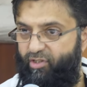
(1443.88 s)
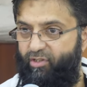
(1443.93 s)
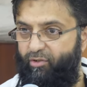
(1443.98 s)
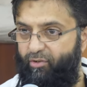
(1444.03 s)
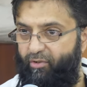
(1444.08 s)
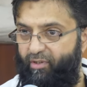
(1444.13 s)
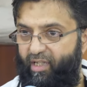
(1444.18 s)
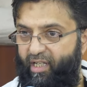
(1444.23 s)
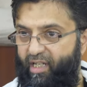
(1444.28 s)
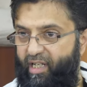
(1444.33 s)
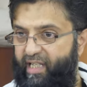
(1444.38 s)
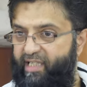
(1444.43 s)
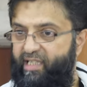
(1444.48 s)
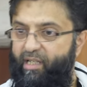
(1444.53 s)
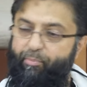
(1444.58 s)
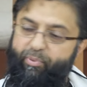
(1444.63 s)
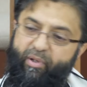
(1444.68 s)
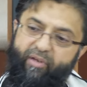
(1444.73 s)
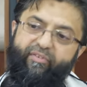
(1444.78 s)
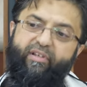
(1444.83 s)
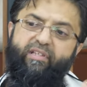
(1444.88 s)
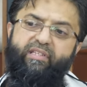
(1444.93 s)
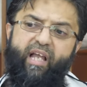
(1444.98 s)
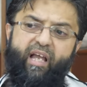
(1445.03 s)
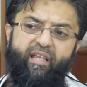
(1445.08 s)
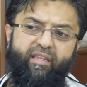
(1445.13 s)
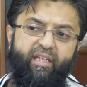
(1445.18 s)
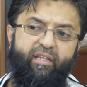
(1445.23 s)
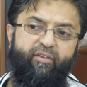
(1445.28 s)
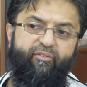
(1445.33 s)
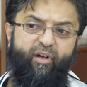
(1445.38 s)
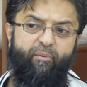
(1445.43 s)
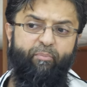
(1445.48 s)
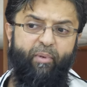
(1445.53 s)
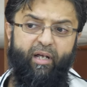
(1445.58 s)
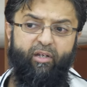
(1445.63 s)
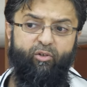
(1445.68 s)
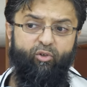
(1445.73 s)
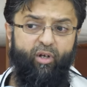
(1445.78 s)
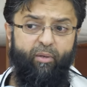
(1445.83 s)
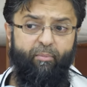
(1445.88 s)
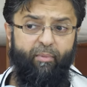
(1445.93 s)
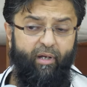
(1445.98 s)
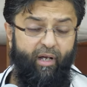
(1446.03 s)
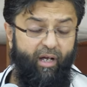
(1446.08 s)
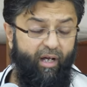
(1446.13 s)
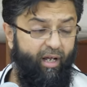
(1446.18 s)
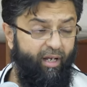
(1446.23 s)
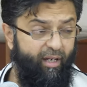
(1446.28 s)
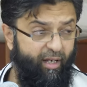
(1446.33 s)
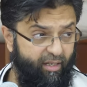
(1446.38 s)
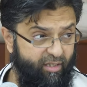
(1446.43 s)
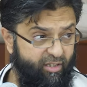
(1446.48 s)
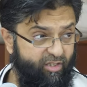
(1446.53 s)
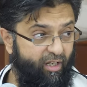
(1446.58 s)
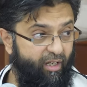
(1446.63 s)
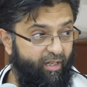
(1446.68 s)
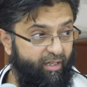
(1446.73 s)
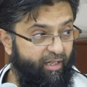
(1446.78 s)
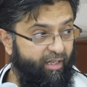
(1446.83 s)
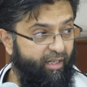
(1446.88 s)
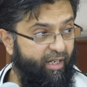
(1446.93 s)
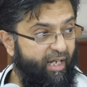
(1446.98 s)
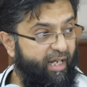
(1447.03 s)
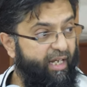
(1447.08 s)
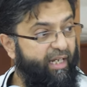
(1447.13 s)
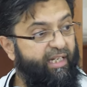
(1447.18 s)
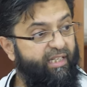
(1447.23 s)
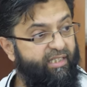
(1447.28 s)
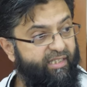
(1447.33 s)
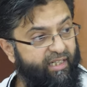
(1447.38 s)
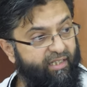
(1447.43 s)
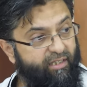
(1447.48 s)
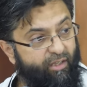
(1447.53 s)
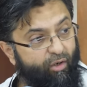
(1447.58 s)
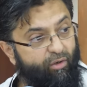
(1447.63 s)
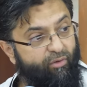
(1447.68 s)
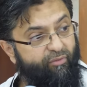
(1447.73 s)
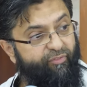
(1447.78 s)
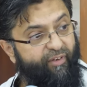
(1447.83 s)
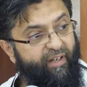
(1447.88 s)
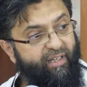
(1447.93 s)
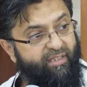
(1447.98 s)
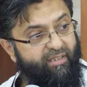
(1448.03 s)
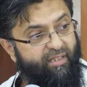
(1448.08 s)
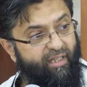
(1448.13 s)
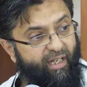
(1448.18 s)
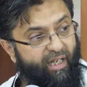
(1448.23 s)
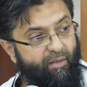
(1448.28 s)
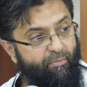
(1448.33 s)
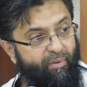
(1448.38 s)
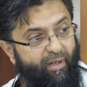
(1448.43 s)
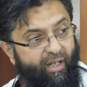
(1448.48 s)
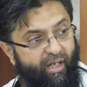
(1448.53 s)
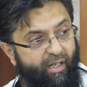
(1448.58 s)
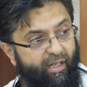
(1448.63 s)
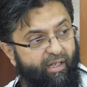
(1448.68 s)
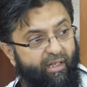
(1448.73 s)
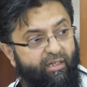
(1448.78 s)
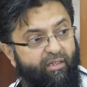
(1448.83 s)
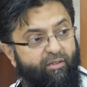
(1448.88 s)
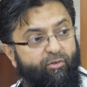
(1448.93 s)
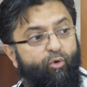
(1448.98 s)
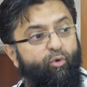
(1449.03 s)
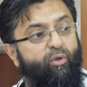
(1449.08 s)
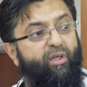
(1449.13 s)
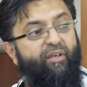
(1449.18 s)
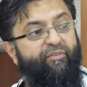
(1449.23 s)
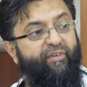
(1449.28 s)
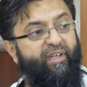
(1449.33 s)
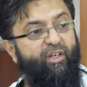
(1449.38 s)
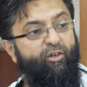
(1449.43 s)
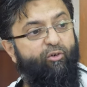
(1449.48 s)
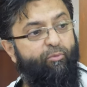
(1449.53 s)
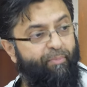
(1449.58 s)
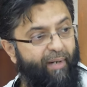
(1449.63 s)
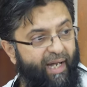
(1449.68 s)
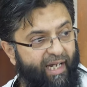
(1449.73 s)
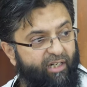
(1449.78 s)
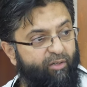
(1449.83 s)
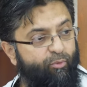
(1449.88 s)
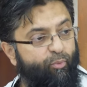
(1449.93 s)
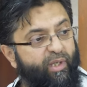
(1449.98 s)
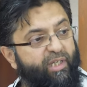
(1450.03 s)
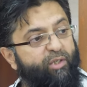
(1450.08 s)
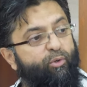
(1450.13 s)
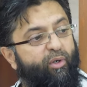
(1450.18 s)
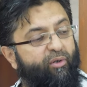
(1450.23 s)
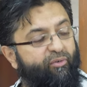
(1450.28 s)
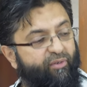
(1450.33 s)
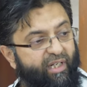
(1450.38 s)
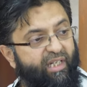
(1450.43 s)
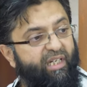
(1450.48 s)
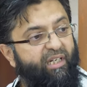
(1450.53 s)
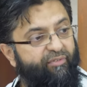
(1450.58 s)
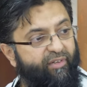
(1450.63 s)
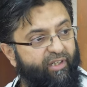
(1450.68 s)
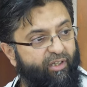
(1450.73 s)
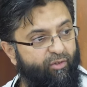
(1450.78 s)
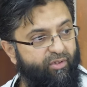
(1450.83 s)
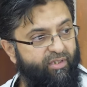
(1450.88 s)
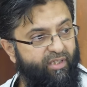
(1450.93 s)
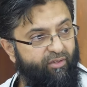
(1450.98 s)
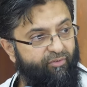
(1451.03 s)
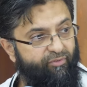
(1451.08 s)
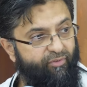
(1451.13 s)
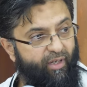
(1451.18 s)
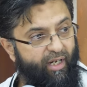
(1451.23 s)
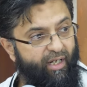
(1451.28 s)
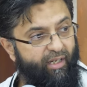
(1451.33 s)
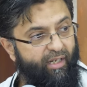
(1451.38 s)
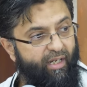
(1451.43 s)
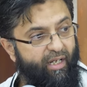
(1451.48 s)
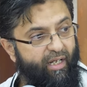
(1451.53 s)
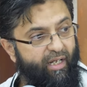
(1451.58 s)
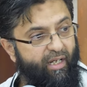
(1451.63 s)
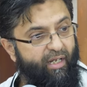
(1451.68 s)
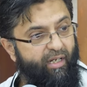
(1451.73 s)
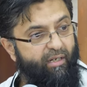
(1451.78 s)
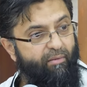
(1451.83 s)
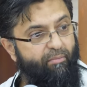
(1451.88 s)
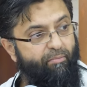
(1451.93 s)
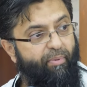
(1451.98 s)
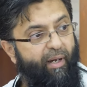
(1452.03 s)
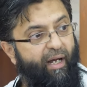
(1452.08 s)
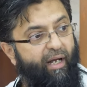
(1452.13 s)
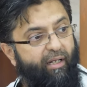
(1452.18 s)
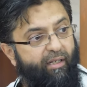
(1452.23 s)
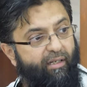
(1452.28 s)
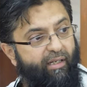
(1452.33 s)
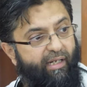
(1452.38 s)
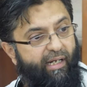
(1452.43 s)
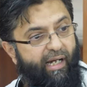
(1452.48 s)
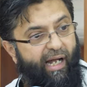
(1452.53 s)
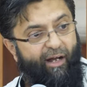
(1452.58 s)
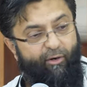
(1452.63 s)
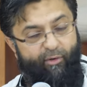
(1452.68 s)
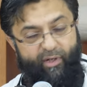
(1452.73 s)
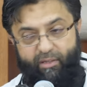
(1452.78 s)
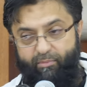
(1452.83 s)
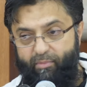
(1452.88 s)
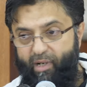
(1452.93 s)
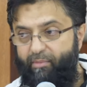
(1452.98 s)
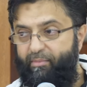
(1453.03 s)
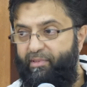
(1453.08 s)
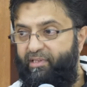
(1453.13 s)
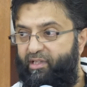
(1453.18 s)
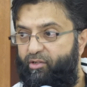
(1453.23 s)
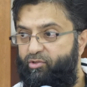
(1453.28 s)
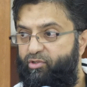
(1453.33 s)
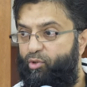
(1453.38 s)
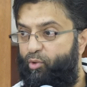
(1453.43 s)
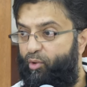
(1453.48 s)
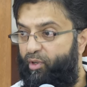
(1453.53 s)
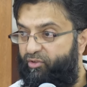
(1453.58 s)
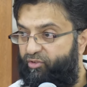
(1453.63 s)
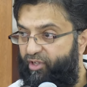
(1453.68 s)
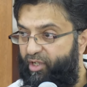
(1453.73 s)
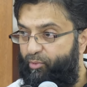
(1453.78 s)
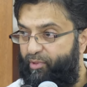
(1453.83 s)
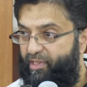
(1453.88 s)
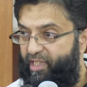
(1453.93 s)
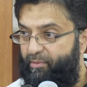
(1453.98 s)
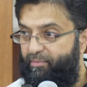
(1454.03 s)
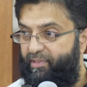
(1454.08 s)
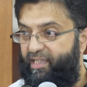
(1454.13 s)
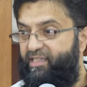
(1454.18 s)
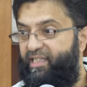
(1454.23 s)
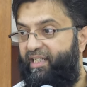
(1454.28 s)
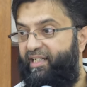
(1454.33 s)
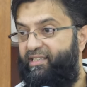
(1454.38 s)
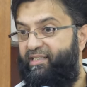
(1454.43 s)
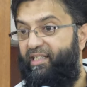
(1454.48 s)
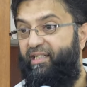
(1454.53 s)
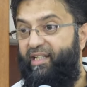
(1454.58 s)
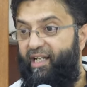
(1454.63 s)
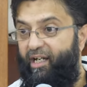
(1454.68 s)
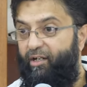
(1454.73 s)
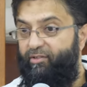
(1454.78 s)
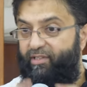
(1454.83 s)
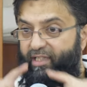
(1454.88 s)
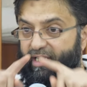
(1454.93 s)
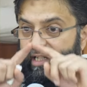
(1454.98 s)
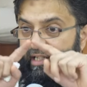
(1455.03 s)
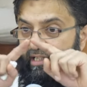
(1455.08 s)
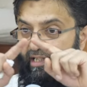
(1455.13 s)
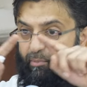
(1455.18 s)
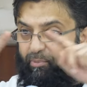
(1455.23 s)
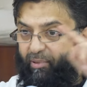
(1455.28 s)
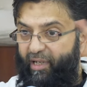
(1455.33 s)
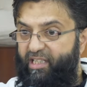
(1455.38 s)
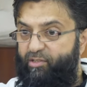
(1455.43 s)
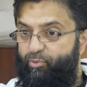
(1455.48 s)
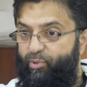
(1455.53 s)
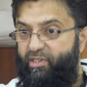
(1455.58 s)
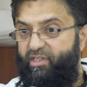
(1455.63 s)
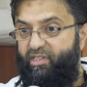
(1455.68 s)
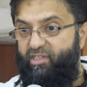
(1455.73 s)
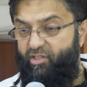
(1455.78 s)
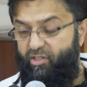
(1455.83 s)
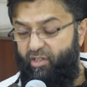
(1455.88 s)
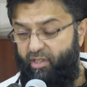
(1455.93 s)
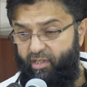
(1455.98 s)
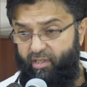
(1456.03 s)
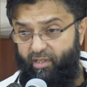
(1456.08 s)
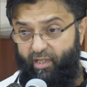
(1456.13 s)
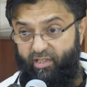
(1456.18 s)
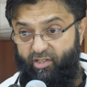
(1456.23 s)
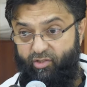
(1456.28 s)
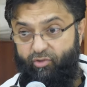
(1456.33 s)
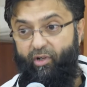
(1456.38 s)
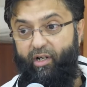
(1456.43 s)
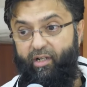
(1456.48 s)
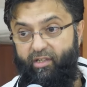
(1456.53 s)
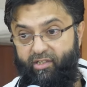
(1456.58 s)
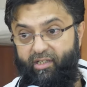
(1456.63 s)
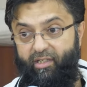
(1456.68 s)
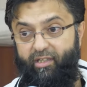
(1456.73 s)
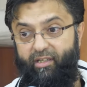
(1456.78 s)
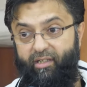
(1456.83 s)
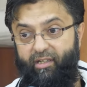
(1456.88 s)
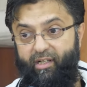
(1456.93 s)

do. In the previous hadith of Abu Ayyub al-Ansari, he said, don't face the Qibla, nor give it your back when you are relieving yourself, right? But our Imam and those who agree with him, they said it's allowed in a place which is a structure